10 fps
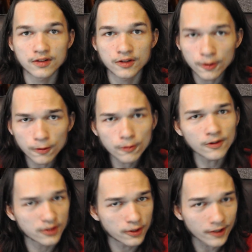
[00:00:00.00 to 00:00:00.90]
Two
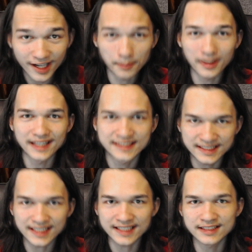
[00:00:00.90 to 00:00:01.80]
GB
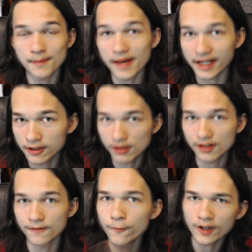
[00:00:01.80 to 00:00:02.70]
sticks to make a total
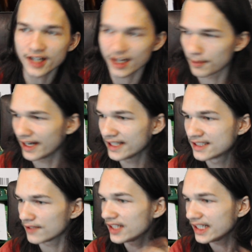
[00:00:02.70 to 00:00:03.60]
of 4 GB
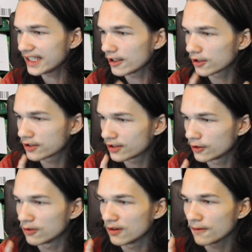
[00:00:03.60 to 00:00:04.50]
of
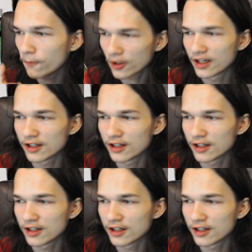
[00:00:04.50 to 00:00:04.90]
DDR2 400